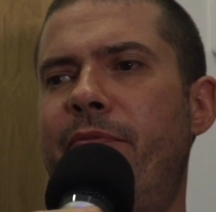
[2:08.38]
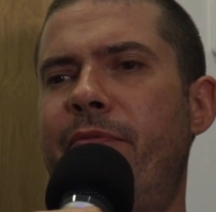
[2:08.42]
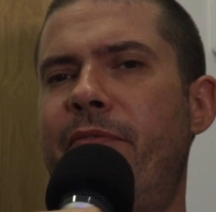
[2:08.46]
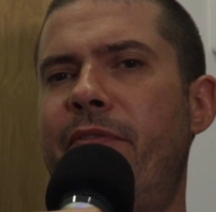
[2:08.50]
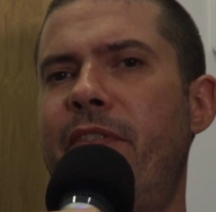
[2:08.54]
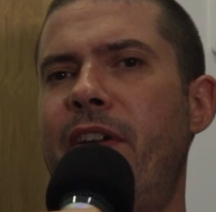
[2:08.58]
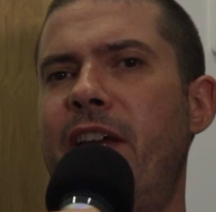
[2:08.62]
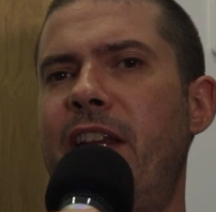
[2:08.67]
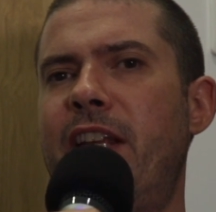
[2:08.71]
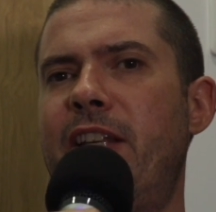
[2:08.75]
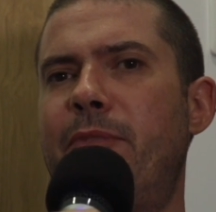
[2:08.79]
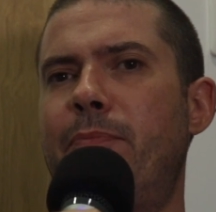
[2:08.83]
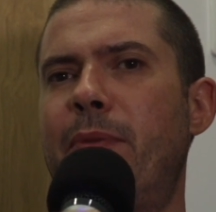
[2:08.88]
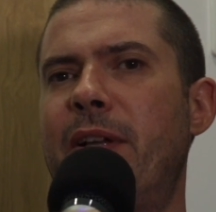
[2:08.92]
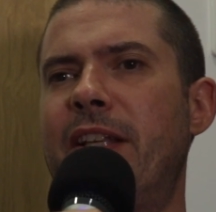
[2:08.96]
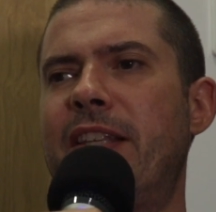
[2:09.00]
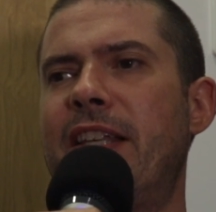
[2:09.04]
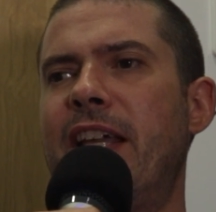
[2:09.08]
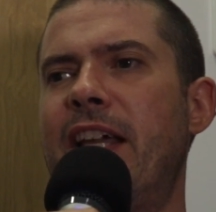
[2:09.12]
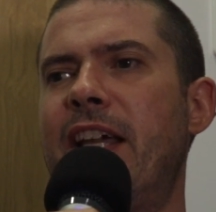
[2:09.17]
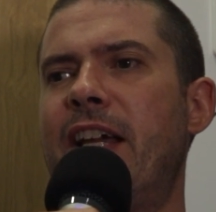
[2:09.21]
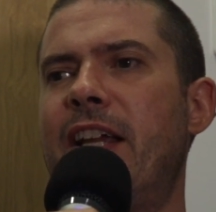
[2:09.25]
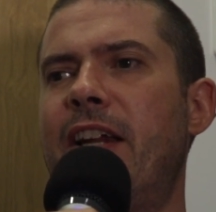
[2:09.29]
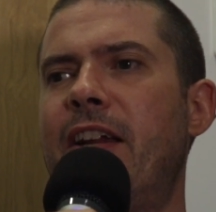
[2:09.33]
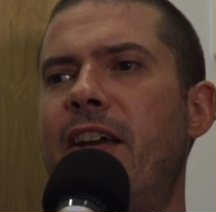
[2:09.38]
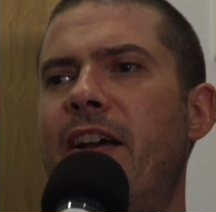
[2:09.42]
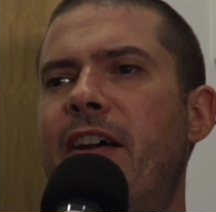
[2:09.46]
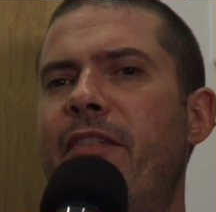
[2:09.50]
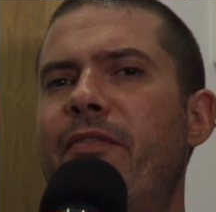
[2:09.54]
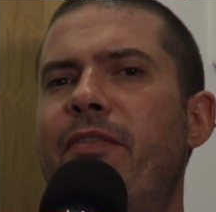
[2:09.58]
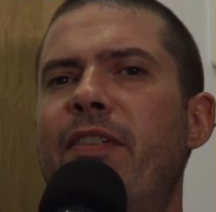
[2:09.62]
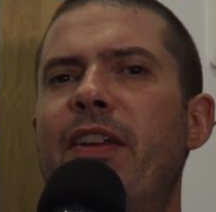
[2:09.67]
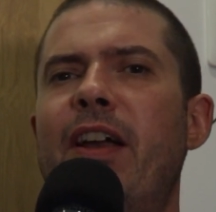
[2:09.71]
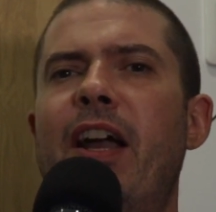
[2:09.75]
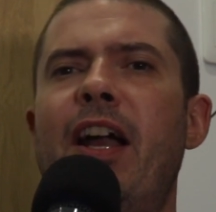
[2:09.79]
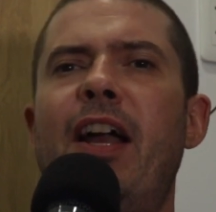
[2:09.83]
fairly spectacular. I
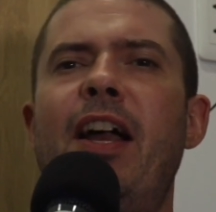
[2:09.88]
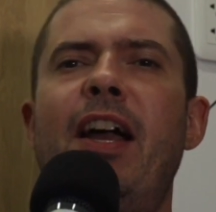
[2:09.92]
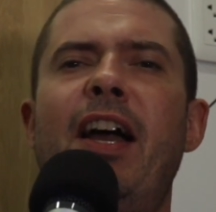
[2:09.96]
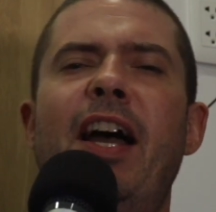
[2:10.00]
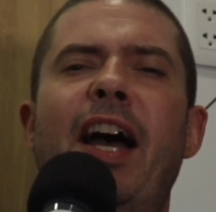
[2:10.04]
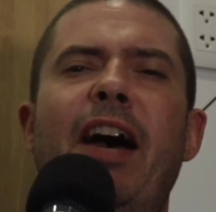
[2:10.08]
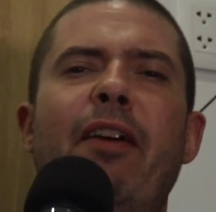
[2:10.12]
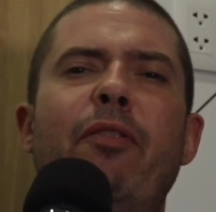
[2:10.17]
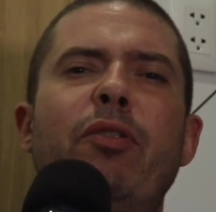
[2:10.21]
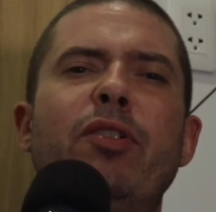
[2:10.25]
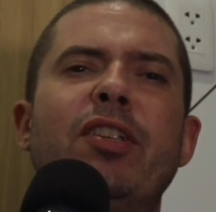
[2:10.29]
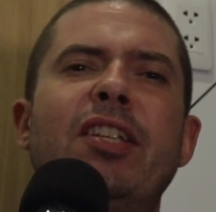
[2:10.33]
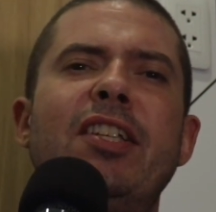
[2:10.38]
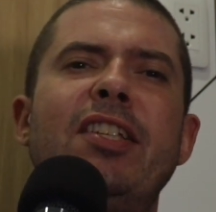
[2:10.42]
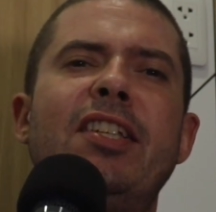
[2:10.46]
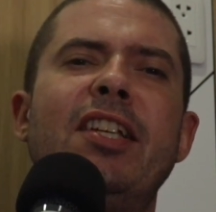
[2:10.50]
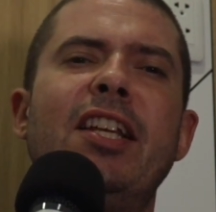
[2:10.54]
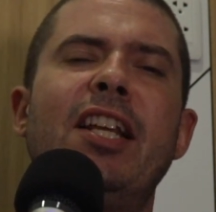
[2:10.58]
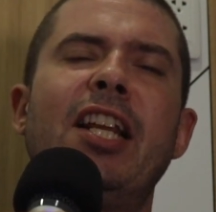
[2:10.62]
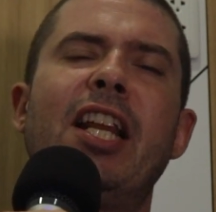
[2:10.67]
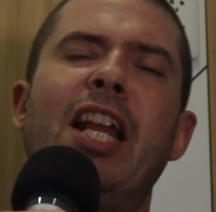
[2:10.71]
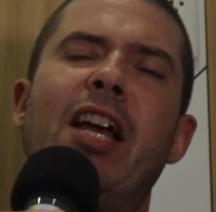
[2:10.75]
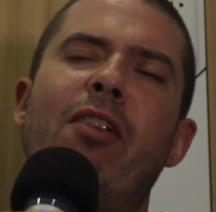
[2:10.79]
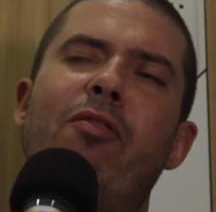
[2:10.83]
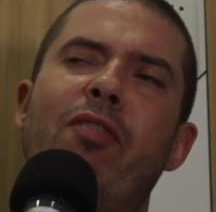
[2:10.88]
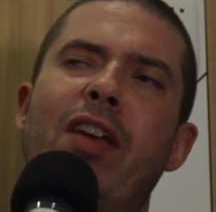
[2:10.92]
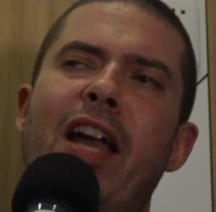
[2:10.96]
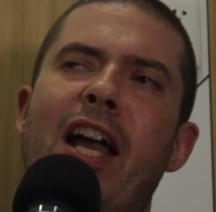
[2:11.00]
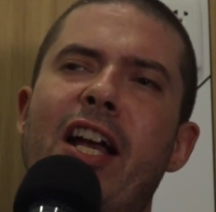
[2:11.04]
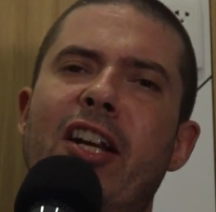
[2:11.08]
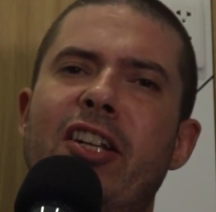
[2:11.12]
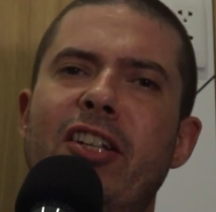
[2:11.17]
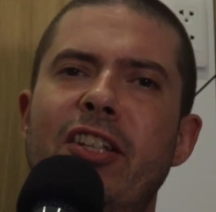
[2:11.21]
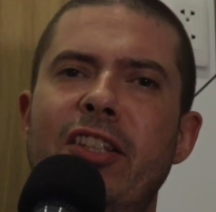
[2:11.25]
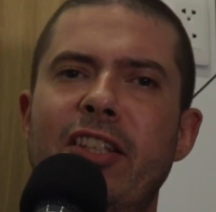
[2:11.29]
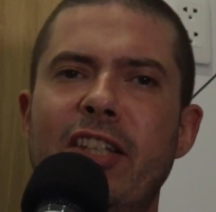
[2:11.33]
always considered like
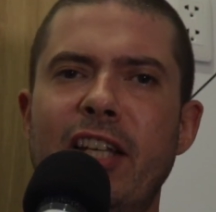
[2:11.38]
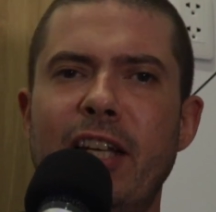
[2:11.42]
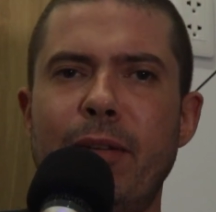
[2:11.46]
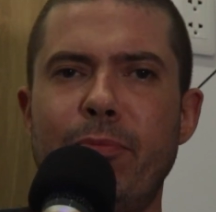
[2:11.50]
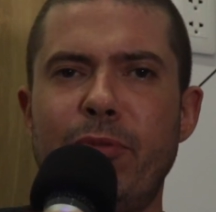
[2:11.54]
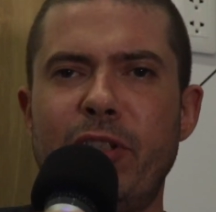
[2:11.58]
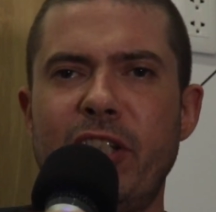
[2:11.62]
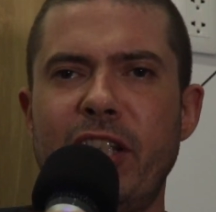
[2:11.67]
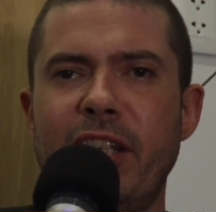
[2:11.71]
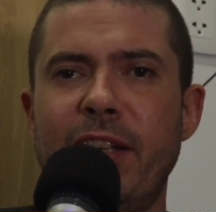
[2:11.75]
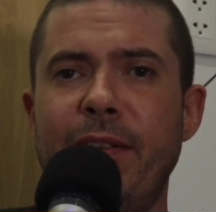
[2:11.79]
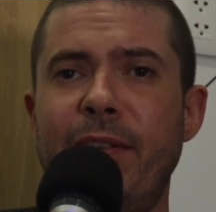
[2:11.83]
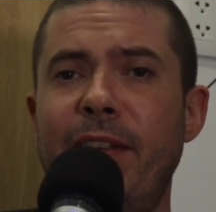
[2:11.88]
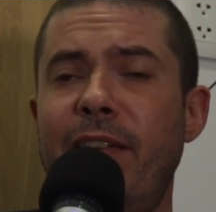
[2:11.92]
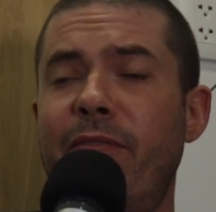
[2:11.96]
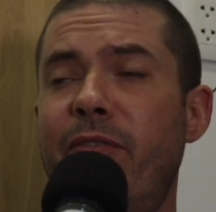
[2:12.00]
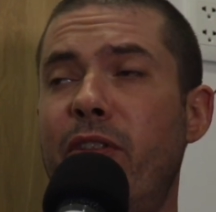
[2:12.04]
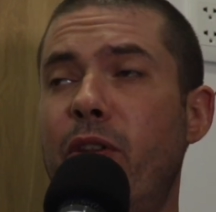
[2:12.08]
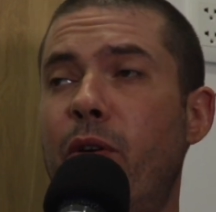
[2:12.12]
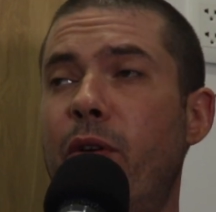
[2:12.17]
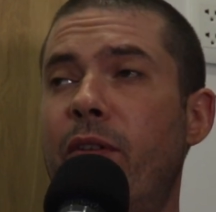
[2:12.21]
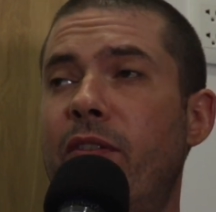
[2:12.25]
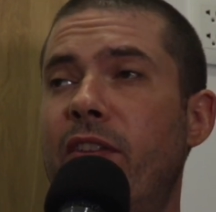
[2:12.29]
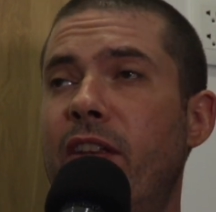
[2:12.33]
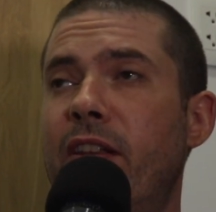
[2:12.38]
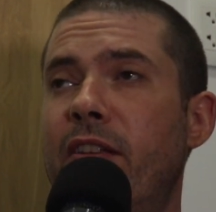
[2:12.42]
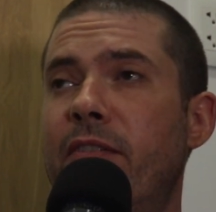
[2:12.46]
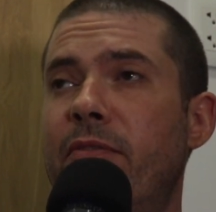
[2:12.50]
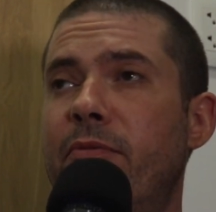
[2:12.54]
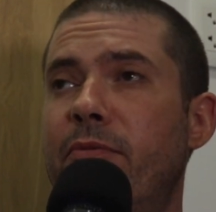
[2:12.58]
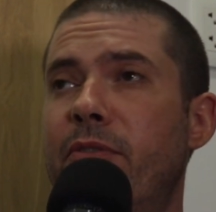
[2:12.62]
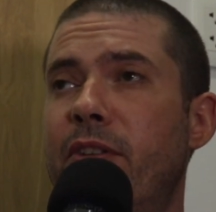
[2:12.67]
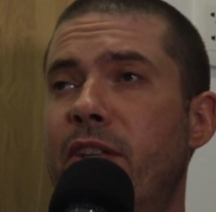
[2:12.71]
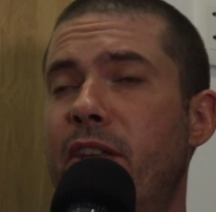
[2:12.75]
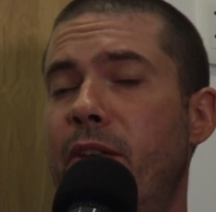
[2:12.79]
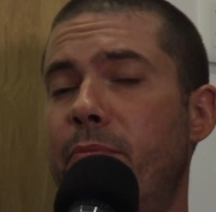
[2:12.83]
reaction type shit, even though I've
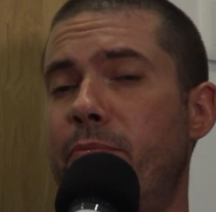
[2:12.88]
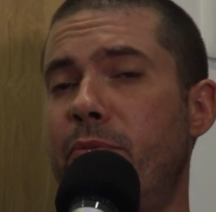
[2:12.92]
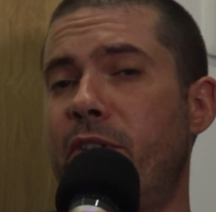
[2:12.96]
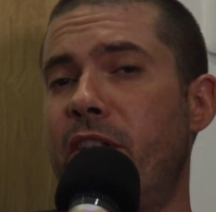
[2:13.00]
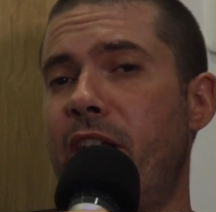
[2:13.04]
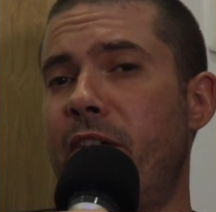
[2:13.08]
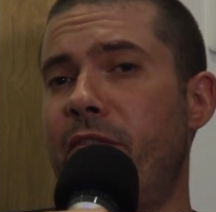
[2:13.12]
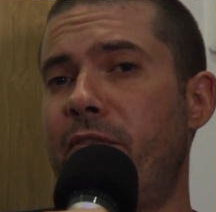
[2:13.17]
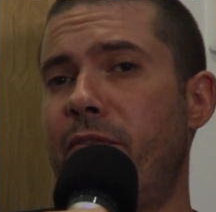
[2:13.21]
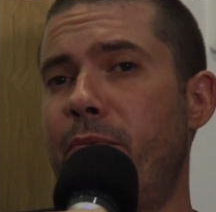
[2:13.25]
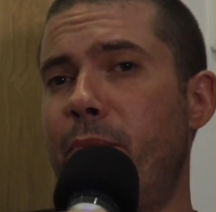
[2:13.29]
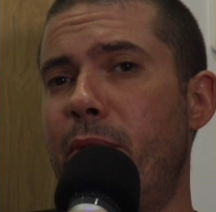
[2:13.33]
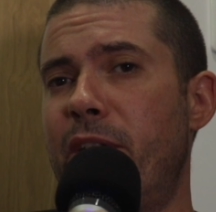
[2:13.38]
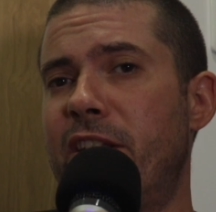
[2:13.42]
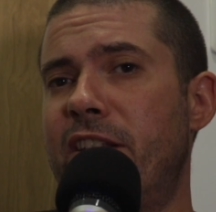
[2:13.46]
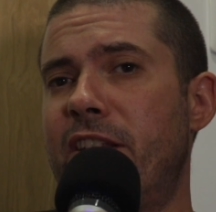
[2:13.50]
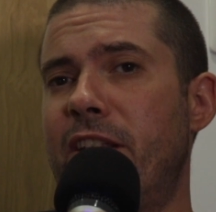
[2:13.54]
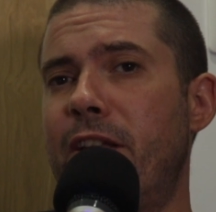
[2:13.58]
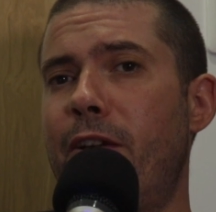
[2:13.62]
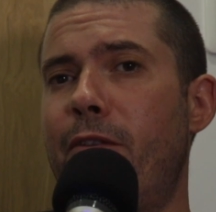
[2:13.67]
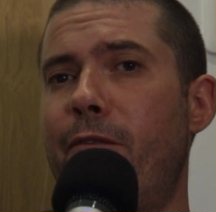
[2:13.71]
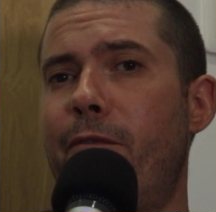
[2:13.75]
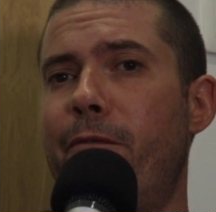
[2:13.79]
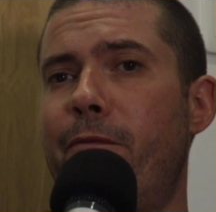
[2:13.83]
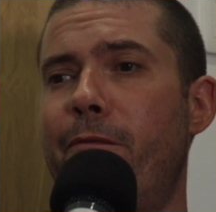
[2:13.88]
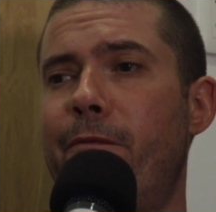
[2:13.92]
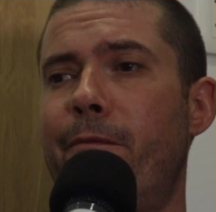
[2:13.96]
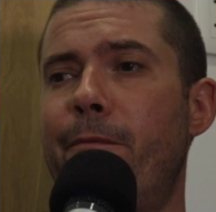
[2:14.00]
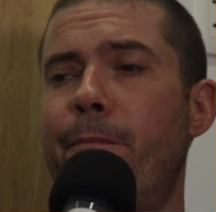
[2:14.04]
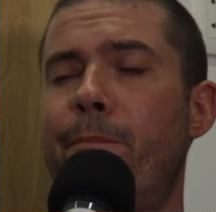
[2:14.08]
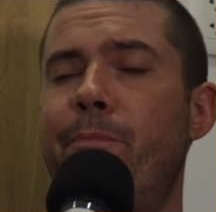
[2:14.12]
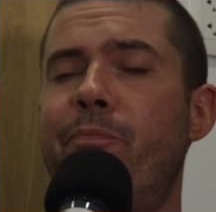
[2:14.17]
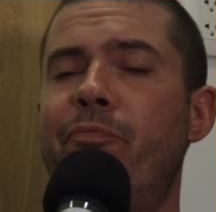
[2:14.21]
done some stuff myself.